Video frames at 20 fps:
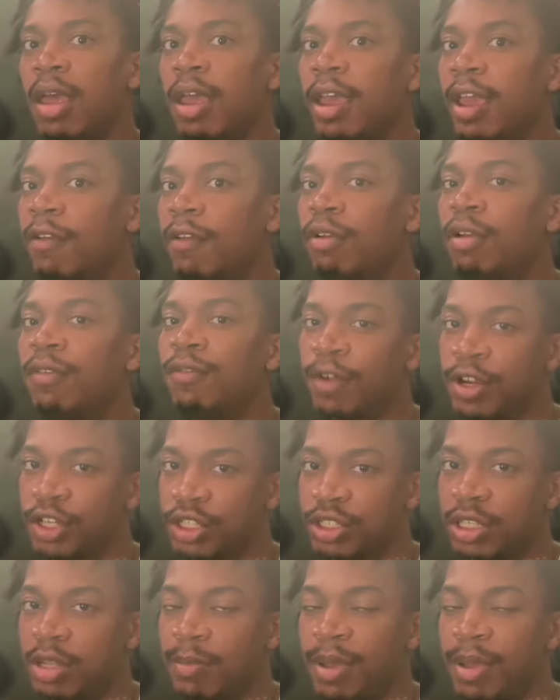it
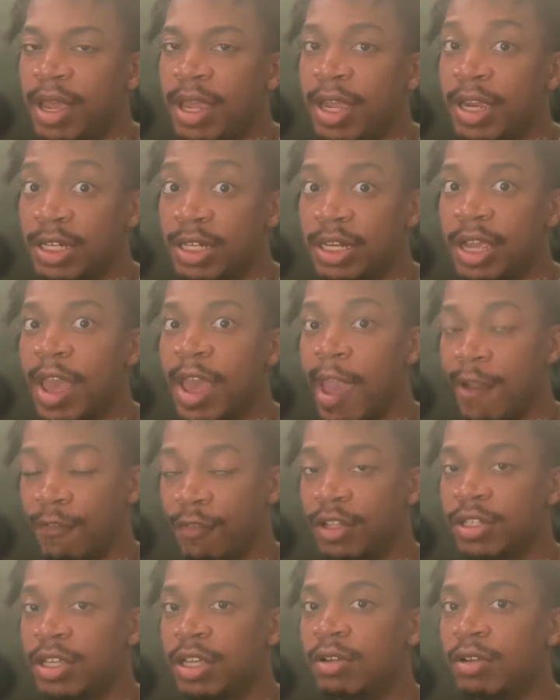refreshes the page every
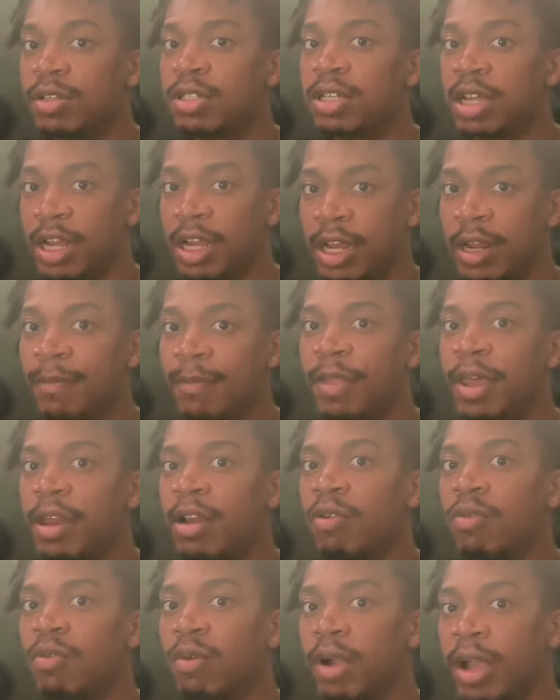single time that
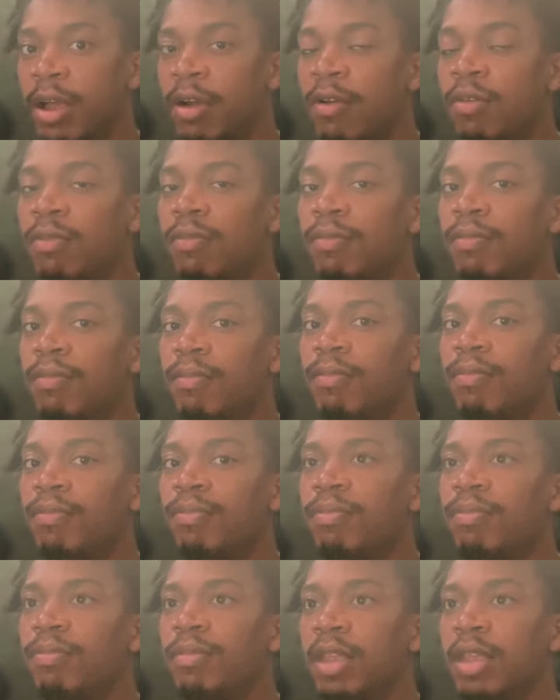a route
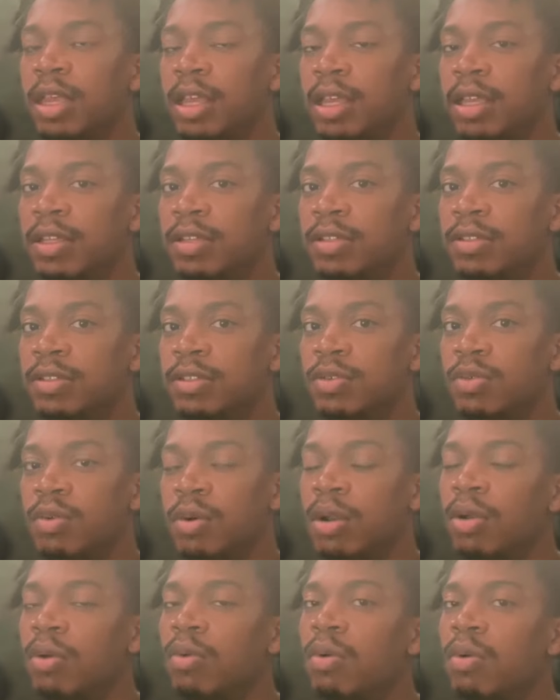is quote
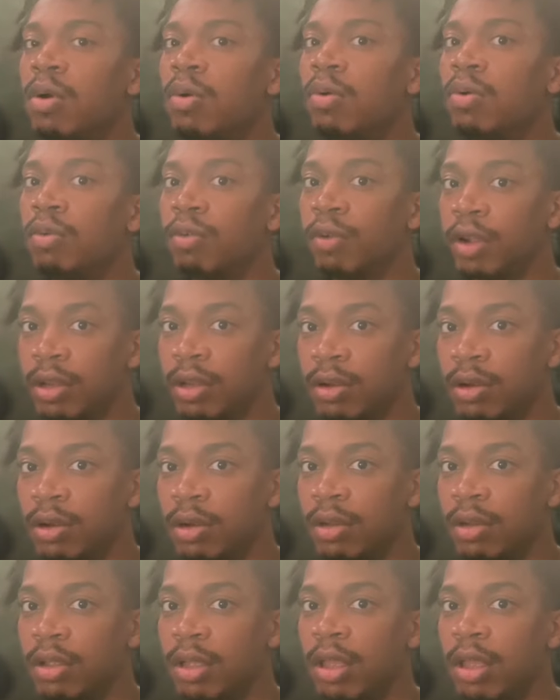unquote
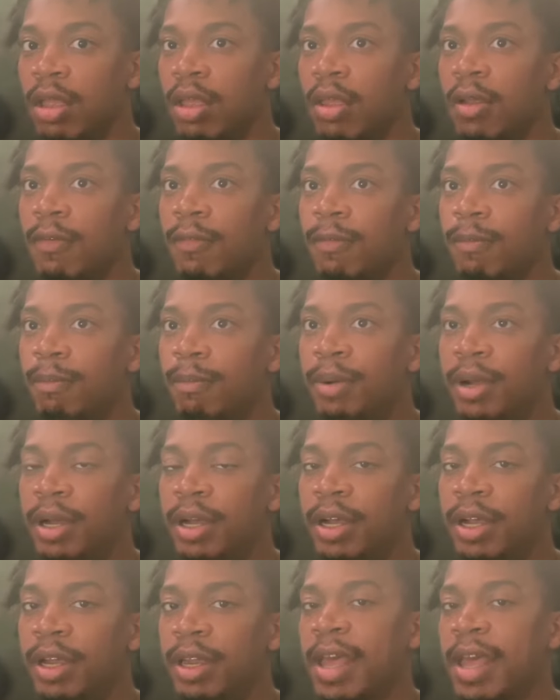rendered.
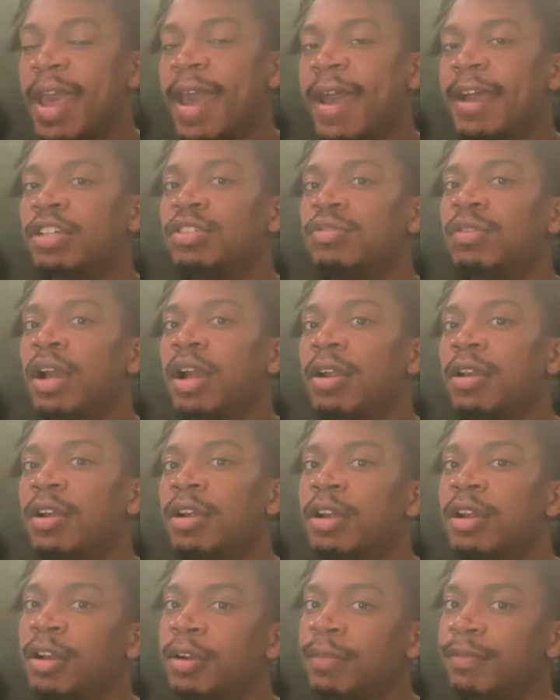But
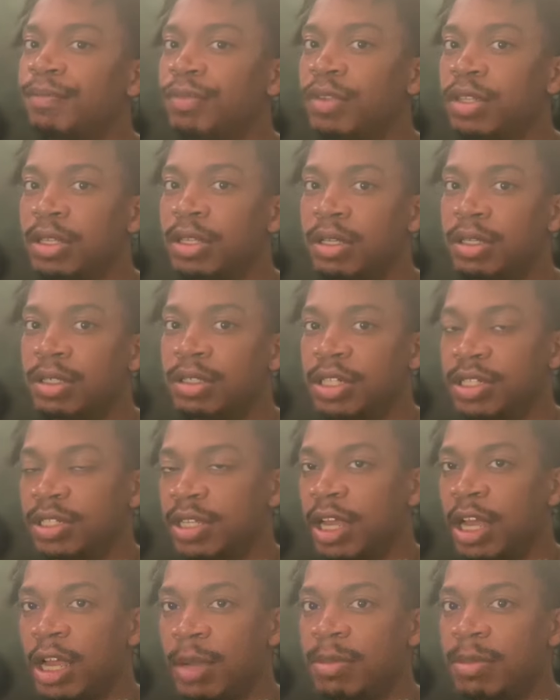HashRouter just
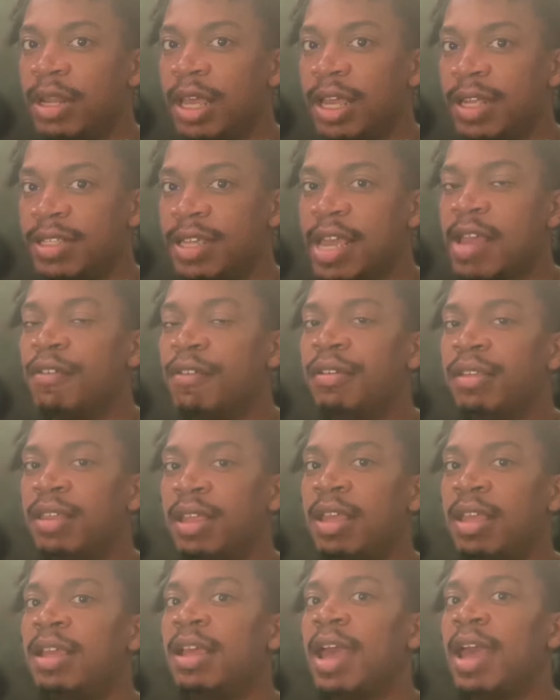updates
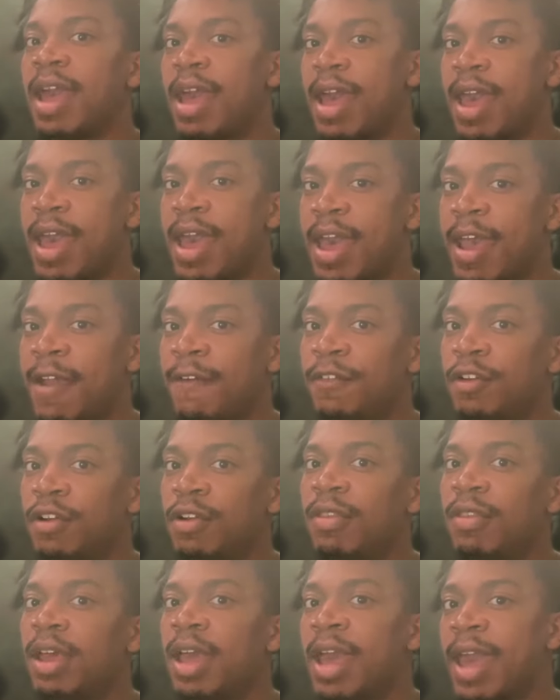everything after
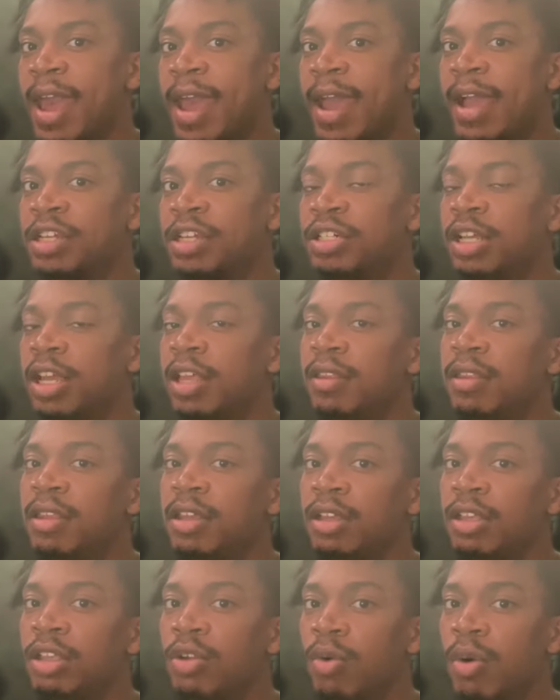the hash in the
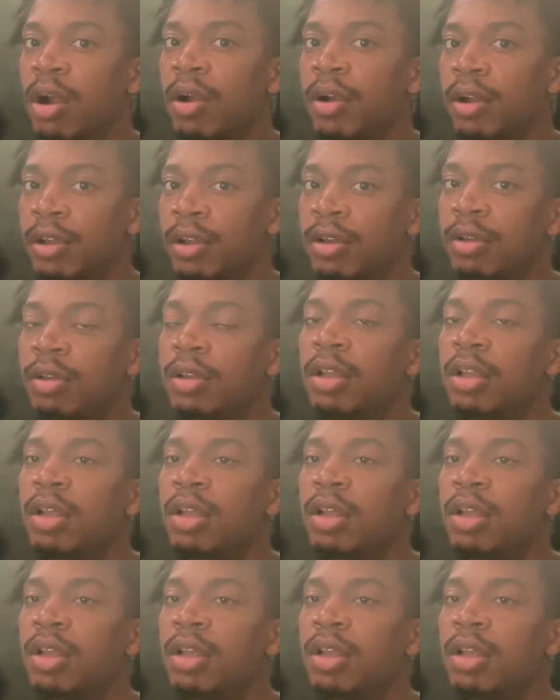URL.